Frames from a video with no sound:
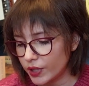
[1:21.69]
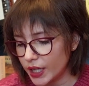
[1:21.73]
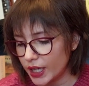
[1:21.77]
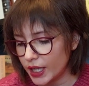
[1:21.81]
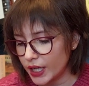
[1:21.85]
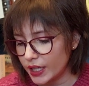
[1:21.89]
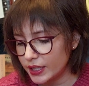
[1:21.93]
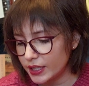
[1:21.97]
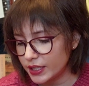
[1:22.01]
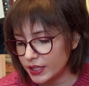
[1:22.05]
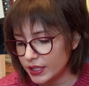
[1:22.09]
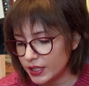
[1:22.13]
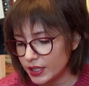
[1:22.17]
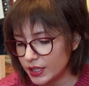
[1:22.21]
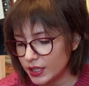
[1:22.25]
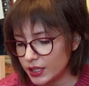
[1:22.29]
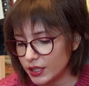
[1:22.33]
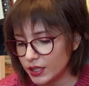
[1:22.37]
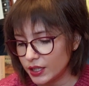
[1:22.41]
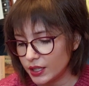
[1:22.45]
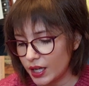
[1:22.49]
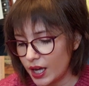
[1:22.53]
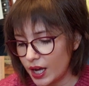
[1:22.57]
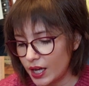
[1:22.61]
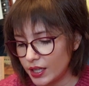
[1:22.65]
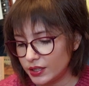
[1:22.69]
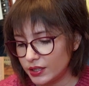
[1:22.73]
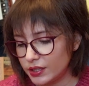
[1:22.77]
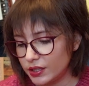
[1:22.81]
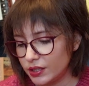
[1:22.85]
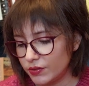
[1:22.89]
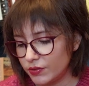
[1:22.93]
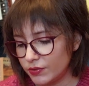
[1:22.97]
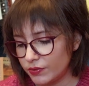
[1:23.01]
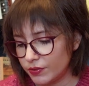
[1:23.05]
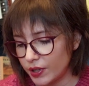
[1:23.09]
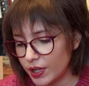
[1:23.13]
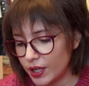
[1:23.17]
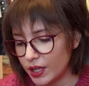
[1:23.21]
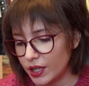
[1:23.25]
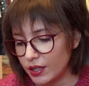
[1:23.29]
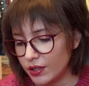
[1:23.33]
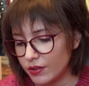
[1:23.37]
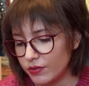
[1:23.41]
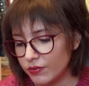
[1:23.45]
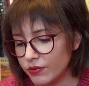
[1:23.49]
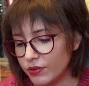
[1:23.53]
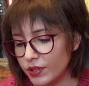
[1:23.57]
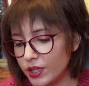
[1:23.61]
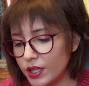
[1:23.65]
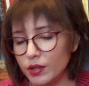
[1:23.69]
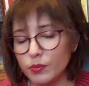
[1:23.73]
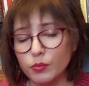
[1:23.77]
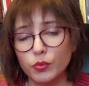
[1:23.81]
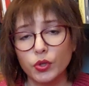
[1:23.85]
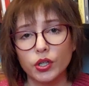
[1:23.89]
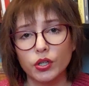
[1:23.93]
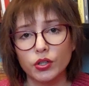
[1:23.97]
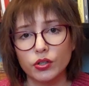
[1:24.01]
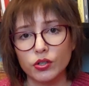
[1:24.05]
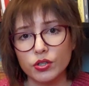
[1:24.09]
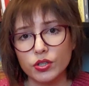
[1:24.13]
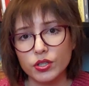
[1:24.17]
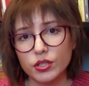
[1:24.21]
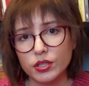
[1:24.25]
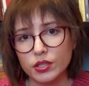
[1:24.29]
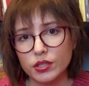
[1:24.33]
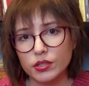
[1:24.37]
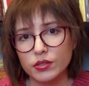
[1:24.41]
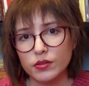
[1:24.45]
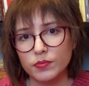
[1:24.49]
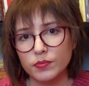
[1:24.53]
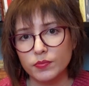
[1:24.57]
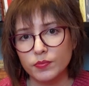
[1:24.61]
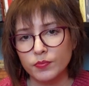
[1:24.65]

1895 in Manosque,